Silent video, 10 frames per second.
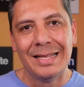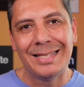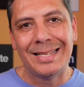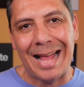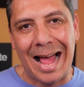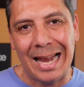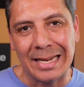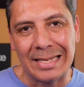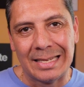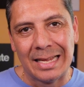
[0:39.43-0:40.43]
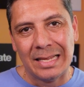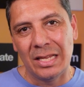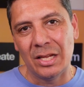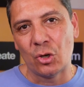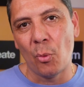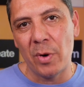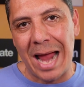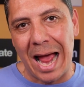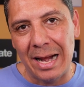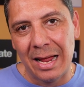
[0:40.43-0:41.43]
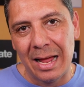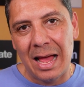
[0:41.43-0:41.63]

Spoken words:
This is Alex, the Sober Dad,